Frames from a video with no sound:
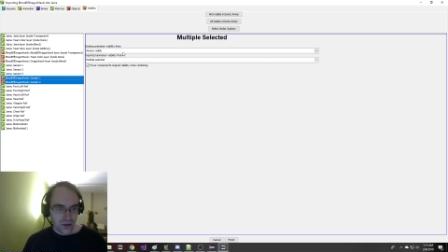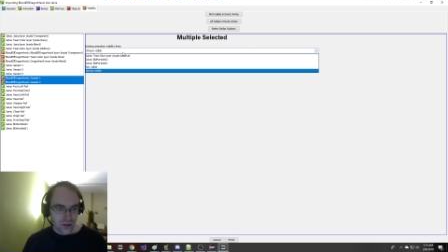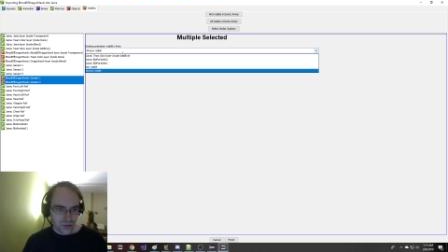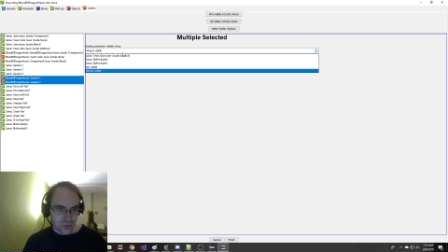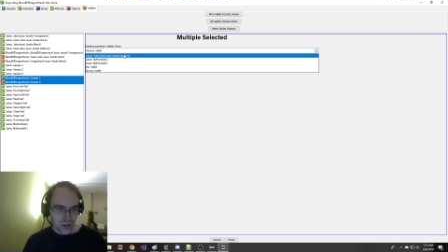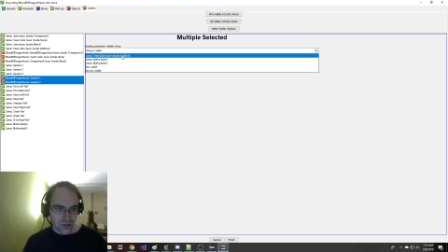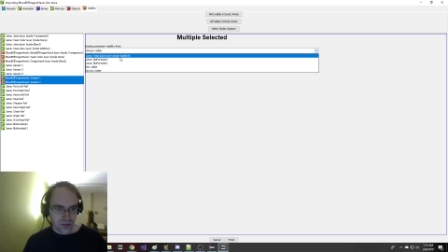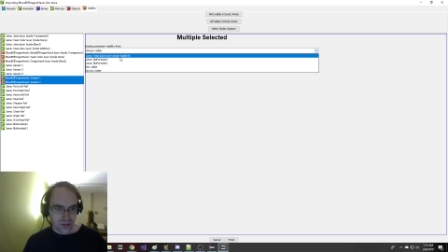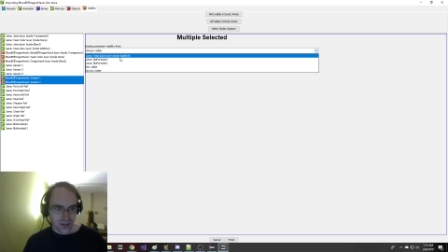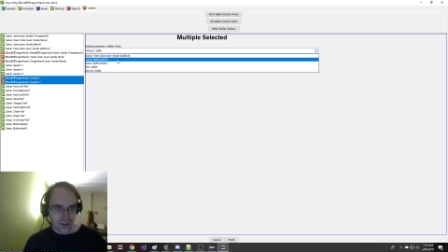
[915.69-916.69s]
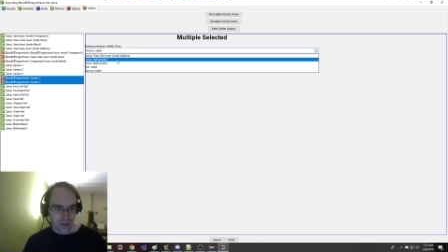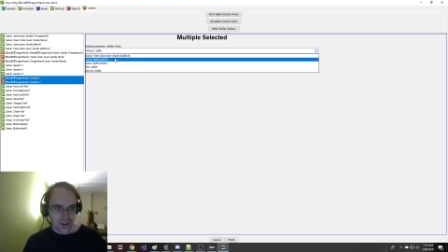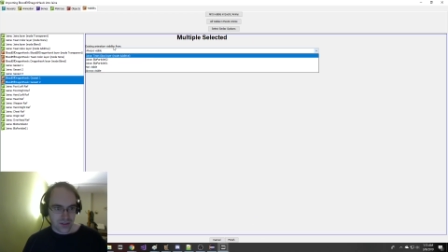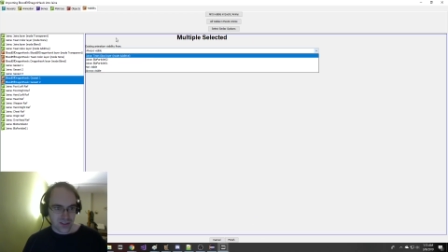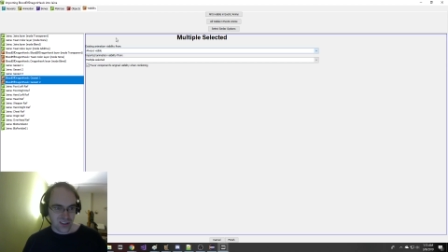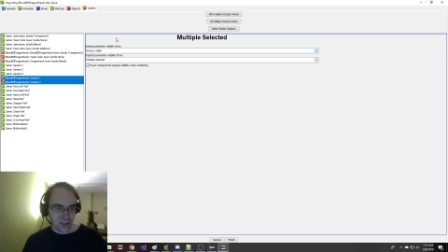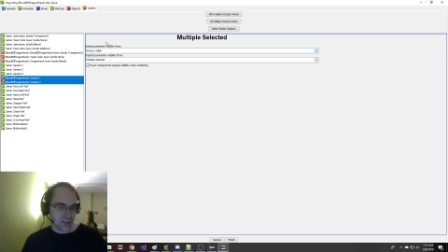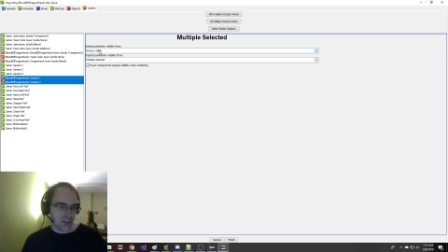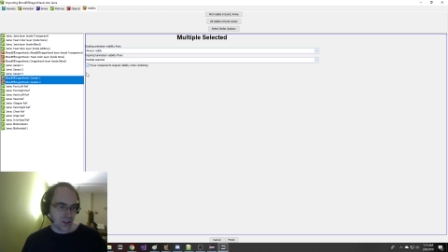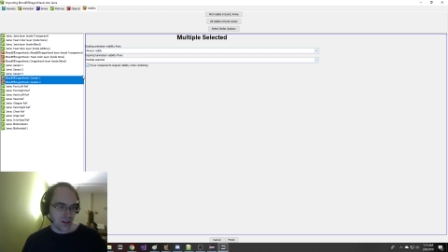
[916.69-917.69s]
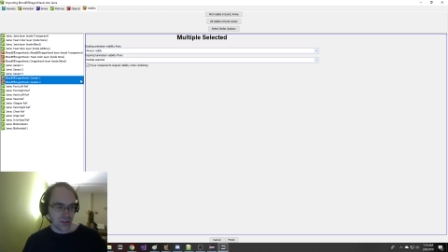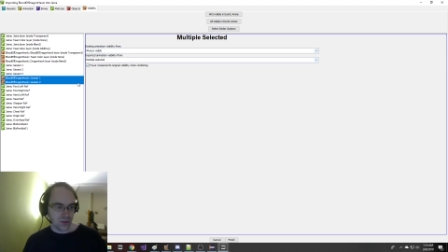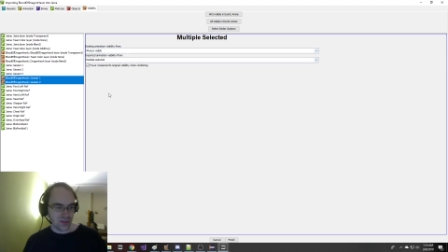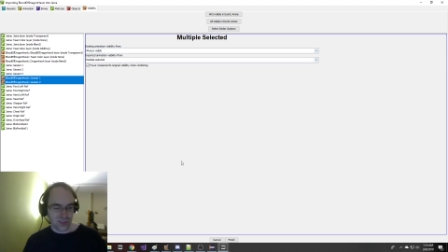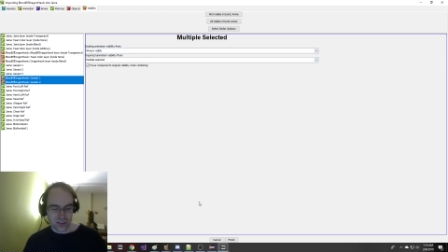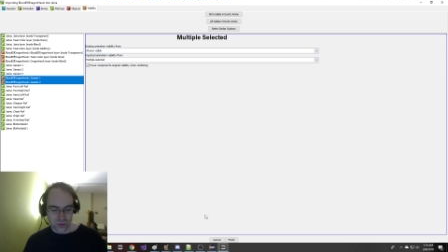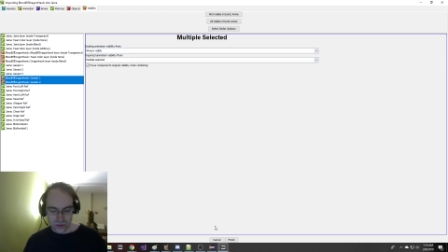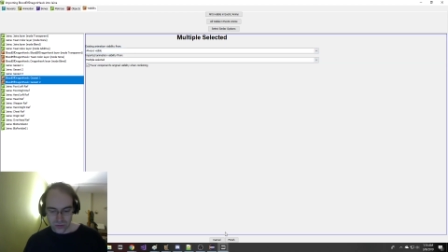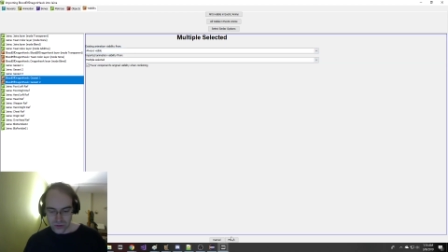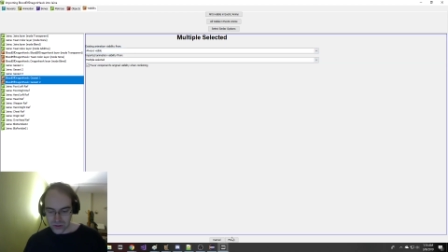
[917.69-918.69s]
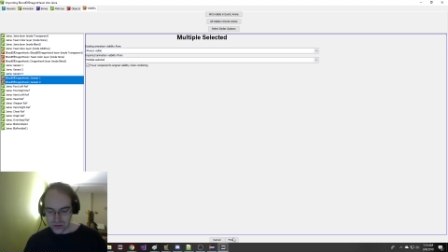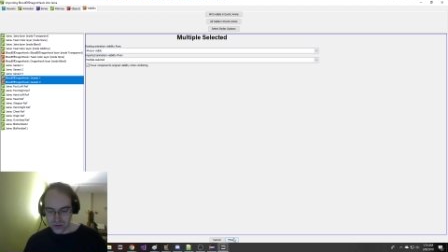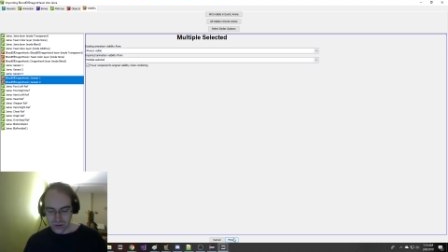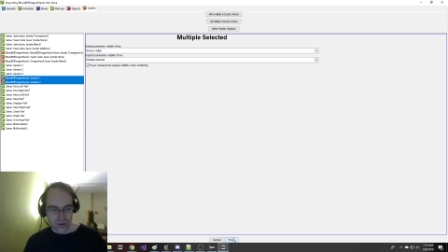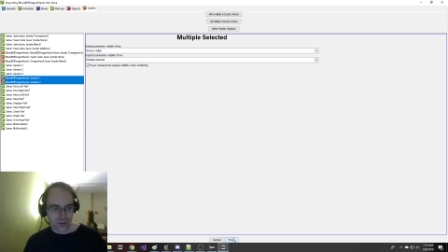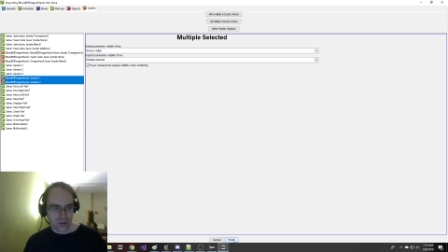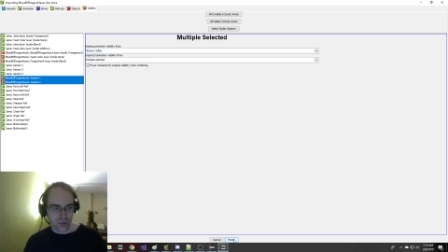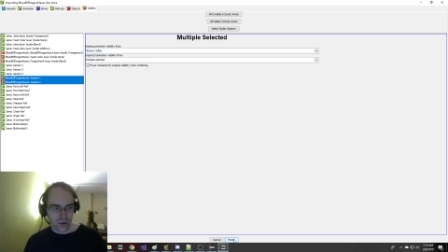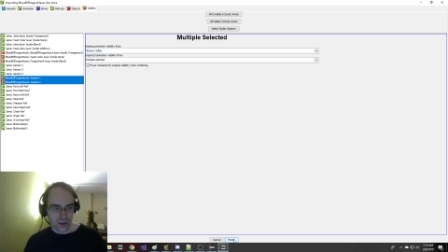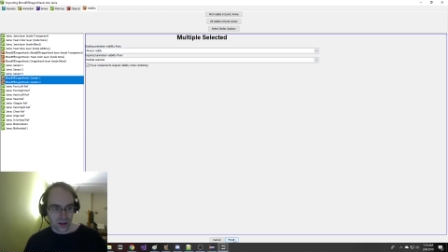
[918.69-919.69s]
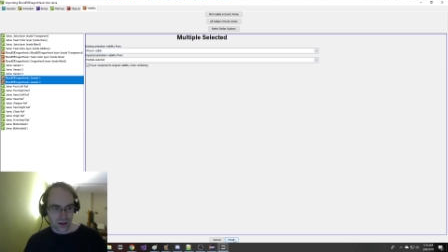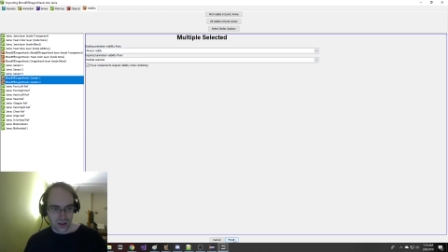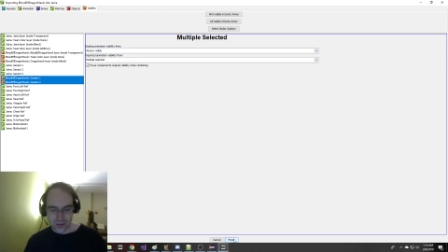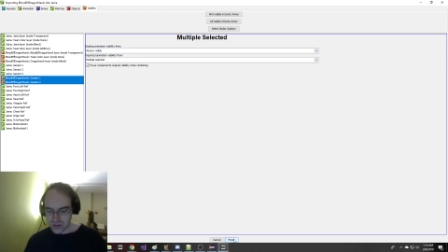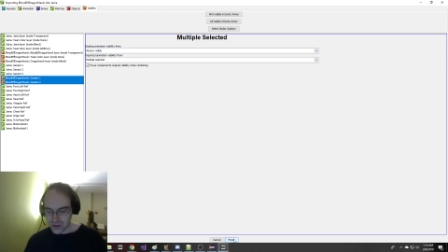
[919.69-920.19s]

So we could just link this to... It looks like Jaina's always visible, so we'll just use always visible on that, I guess.